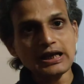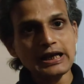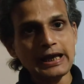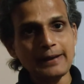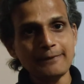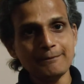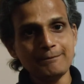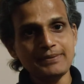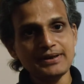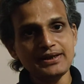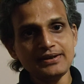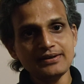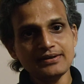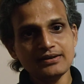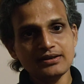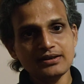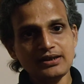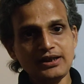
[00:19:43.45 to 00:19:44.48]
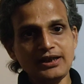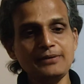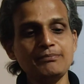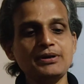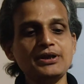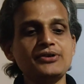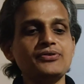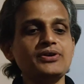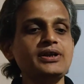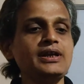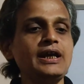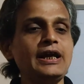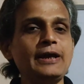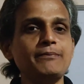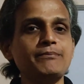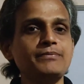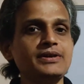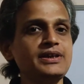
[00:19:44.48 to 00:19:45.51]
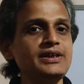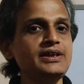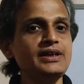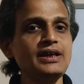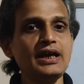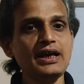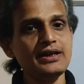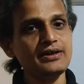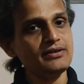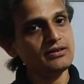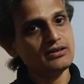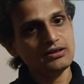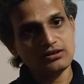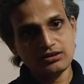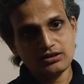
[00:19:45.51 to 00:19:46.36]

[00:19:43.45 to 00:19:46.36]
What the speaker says: MP, in between ME and